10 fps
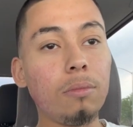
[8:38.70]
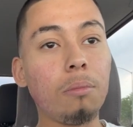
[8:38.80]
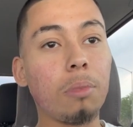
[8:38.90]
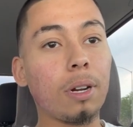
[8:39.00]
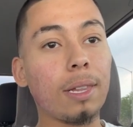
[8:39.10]

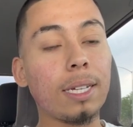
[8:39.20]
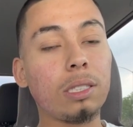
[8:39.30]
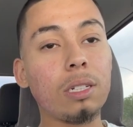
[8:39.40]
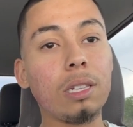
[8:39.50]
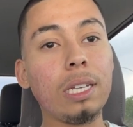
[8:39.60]
But unless
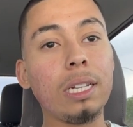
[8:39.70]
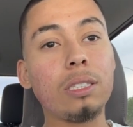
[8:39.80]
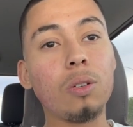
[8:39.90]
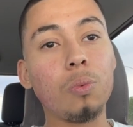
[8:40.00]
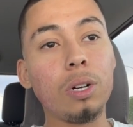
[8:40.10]
they're leading
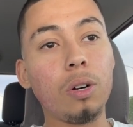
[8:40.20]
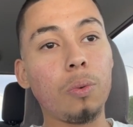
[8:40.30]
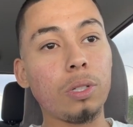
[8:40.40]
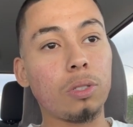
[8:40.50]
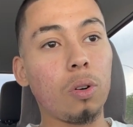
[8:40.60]
to real
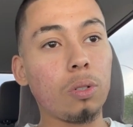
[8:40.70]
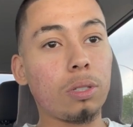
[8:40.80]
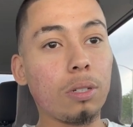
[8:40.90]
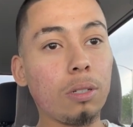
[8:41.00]
results